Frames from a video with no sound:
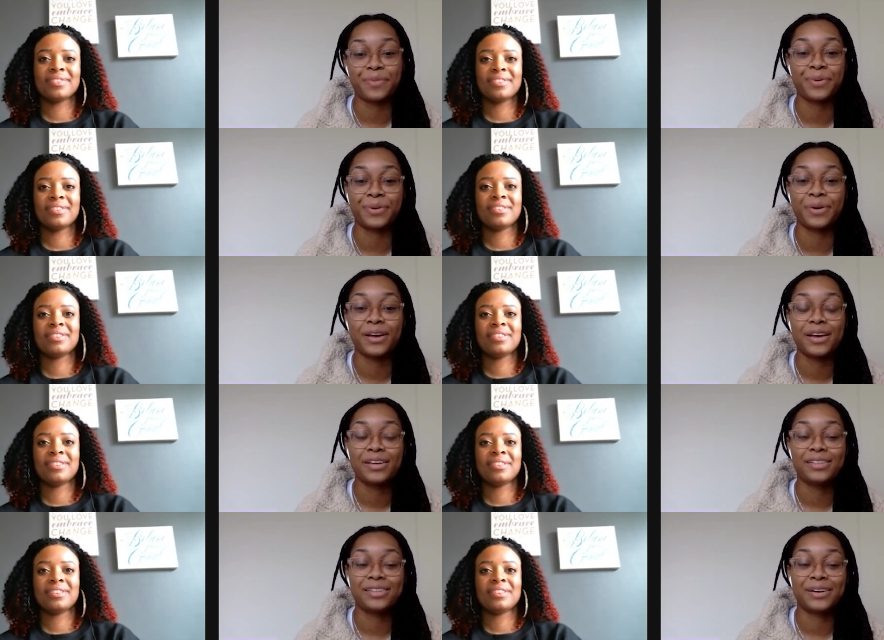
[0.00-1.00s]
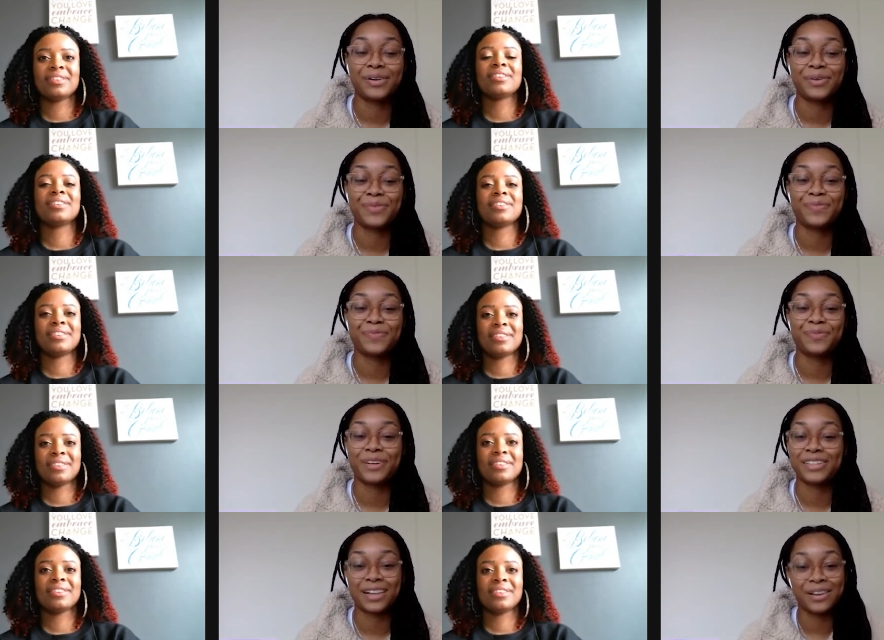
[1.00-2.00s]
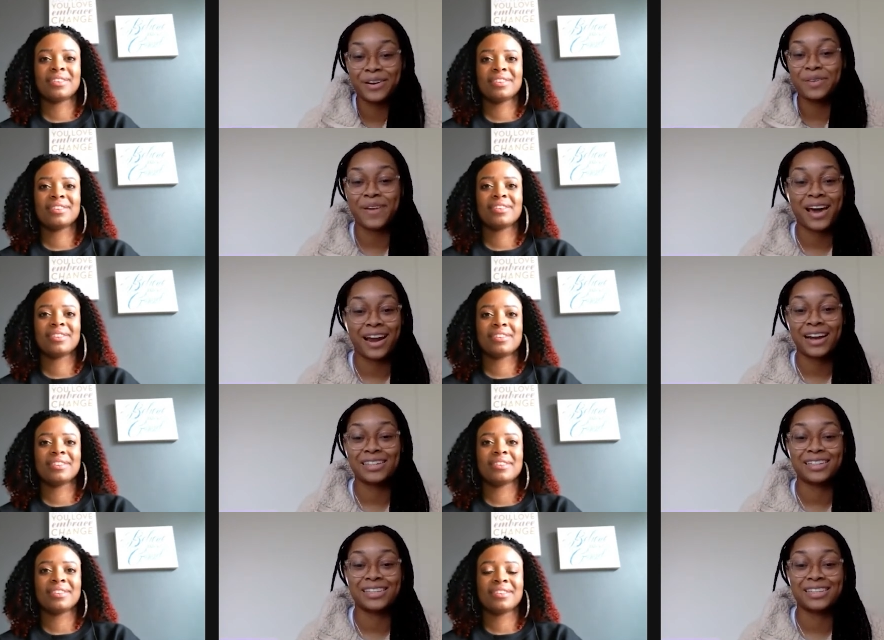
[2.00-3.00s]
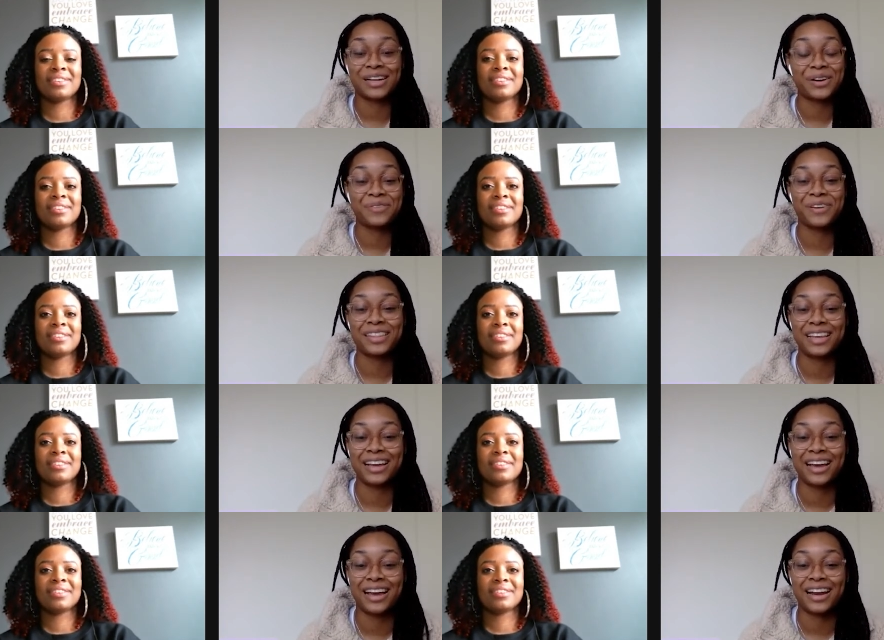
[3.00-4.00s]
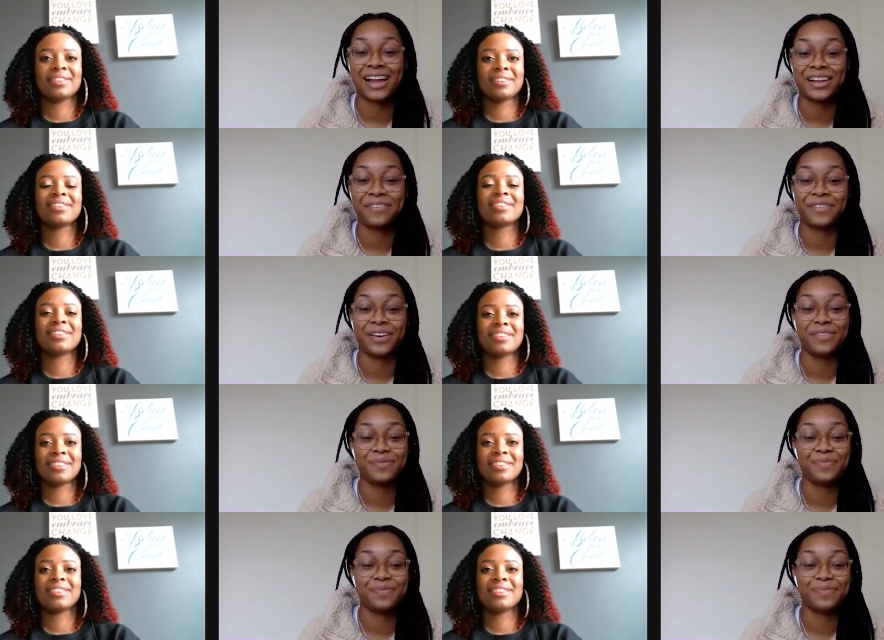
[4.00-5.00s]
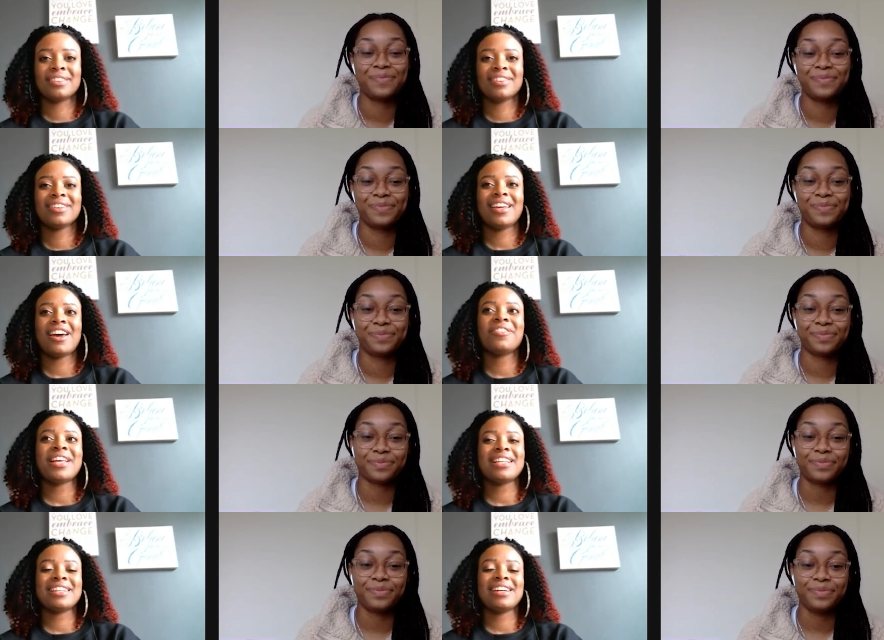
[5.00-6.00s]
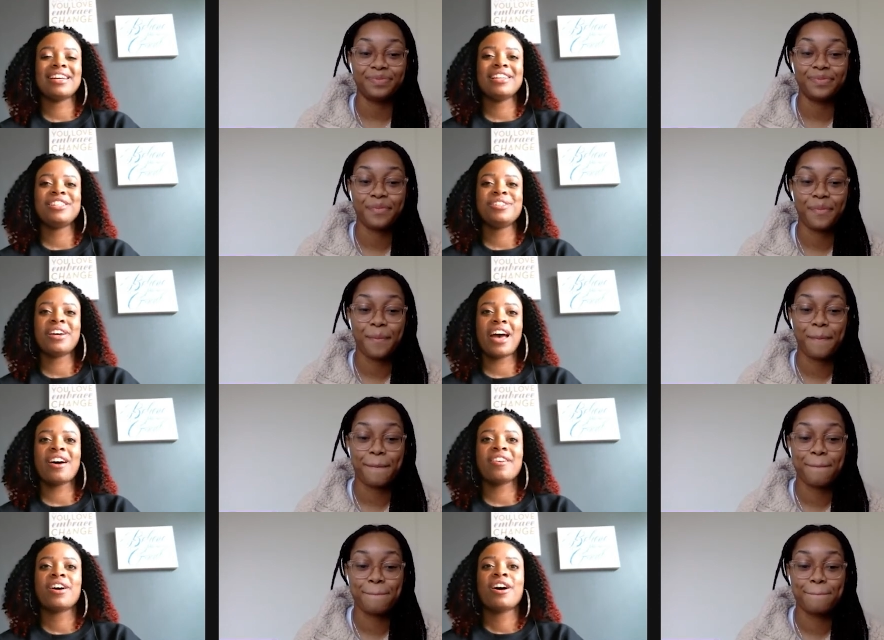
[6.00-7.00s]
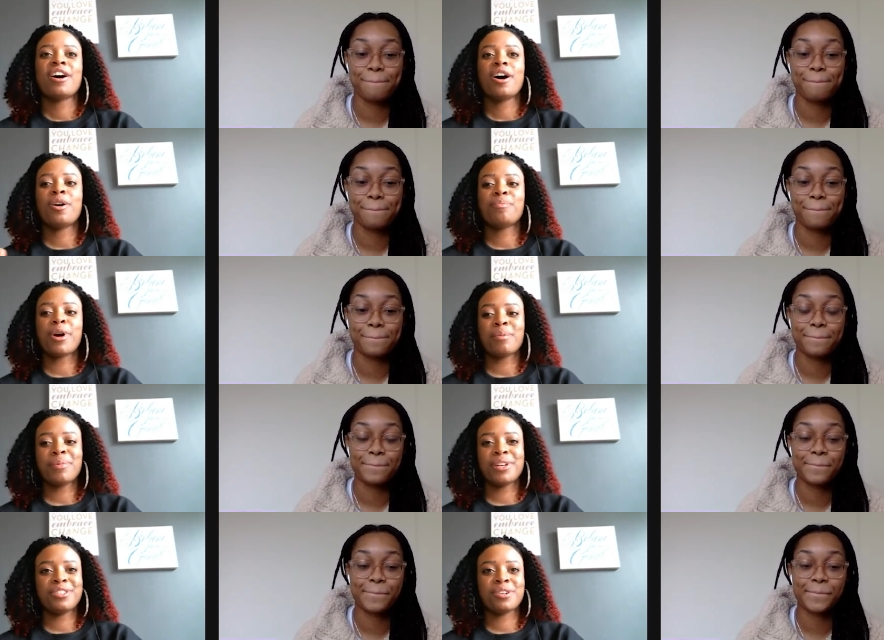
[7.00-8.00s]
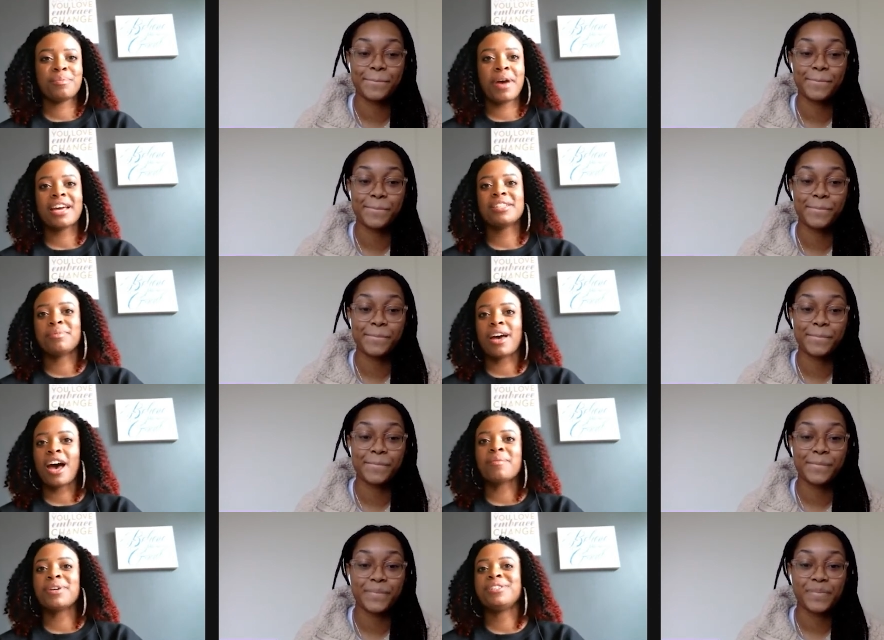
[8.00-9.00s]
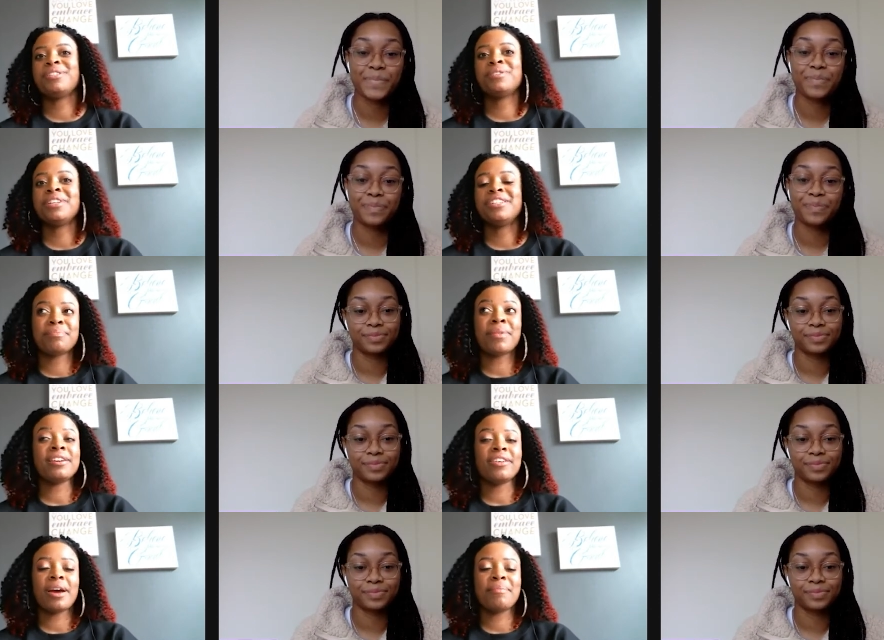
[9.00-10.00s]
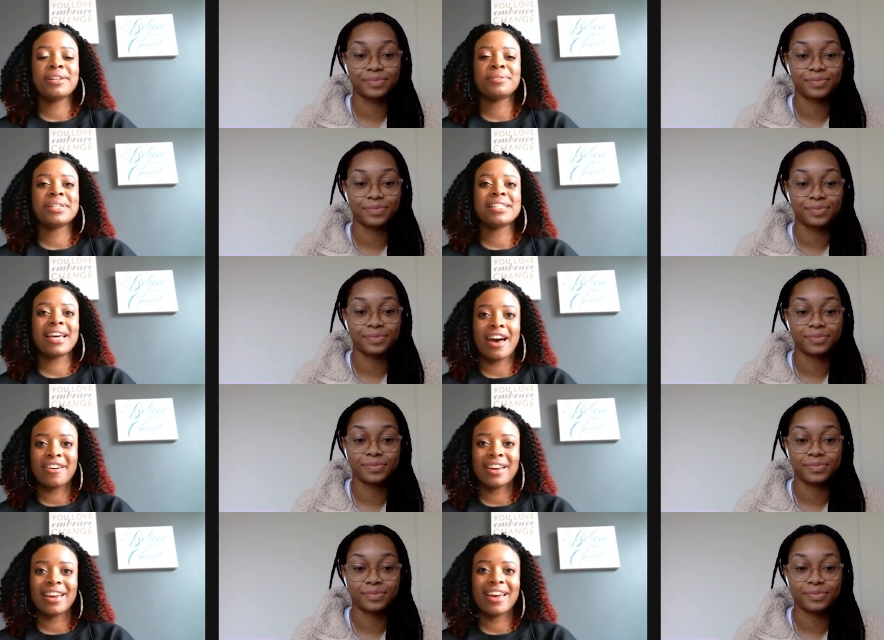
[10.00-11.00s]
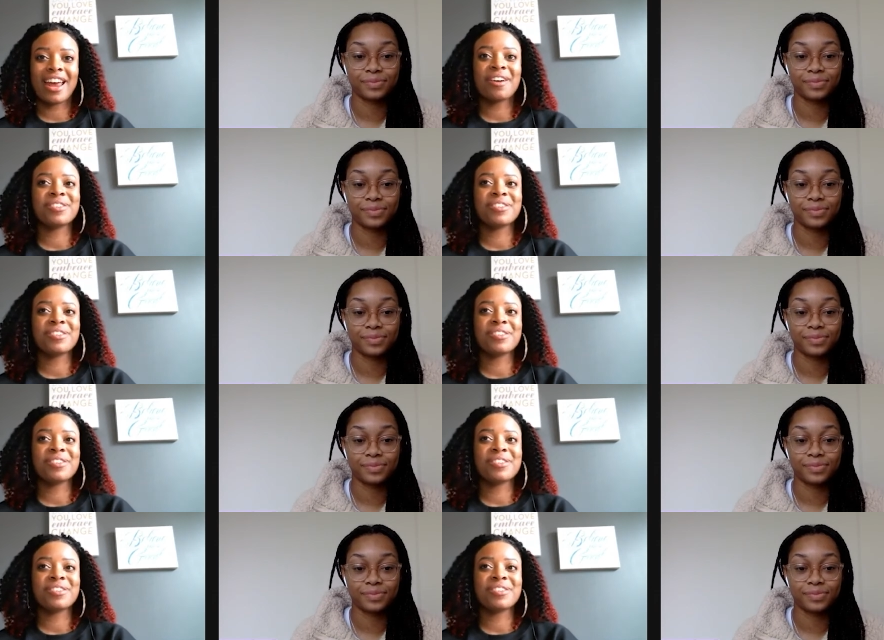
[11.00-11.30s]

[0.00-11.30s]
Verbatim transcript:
Speaker 1: people. So once I learned about it, I just stuck with it and I love it.
Speaker 2: Yeah, well, that's good. At least you have a purpose or a passion behind what you are doing. my undergrad major was accounting, and I